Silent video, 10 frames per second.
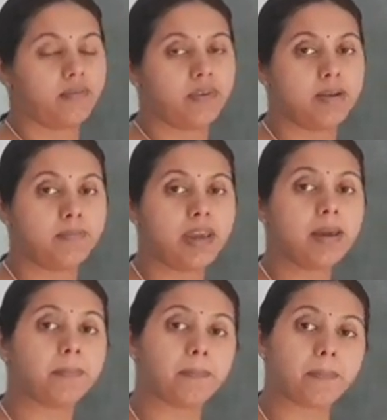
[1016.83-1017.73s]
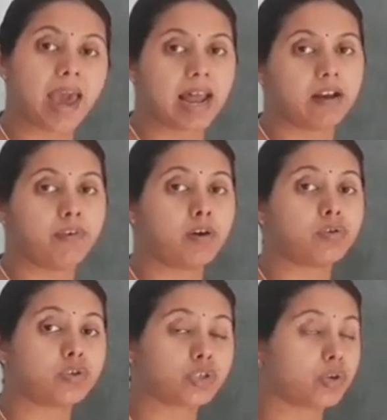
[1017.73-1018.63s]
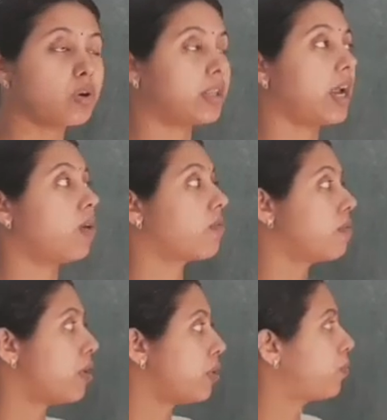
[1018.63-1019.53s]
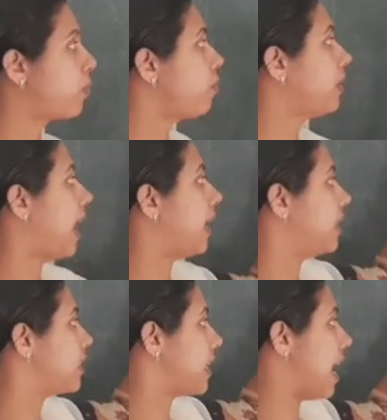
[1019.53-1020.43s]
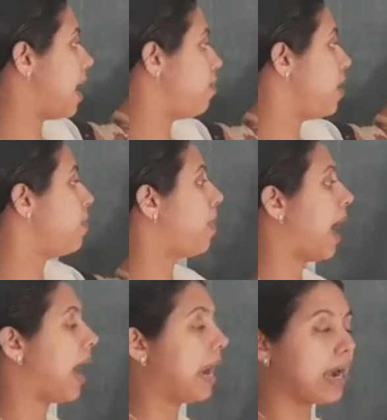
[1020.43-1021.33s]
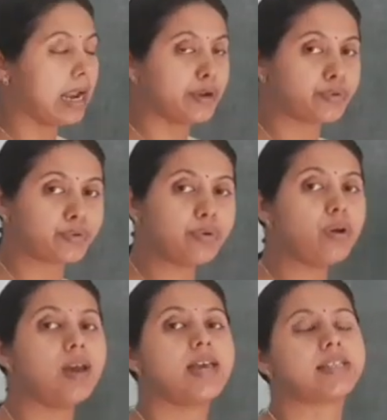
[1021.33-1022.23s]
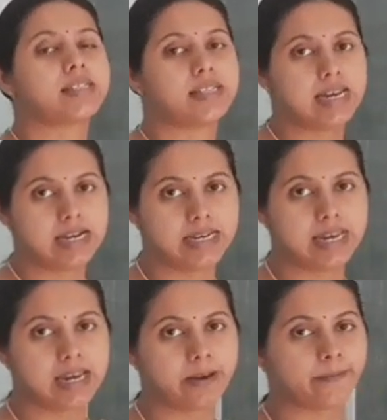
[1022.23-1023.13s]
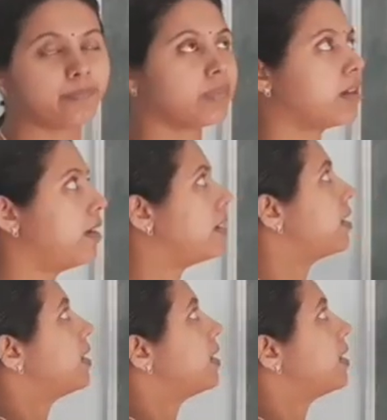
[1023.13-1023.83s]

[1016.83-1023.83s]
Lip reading: will be parallel. We want to show that, or we want to prove that this AB parallel to CD. Here